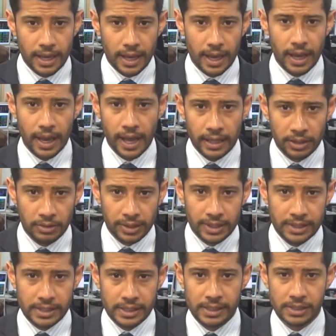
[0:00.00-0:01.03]
and they were
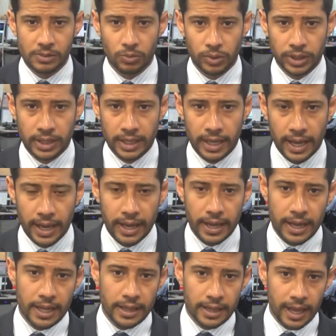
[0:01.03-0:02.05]
consistent with the
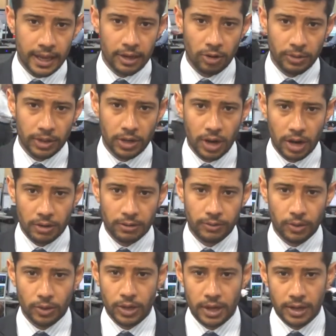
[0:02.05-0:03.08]
economic growth
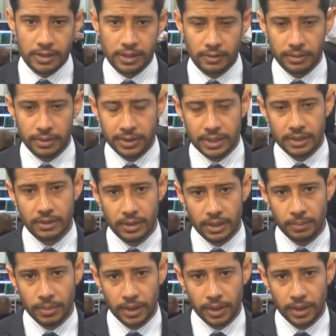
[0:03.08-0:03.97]
forecast, that means the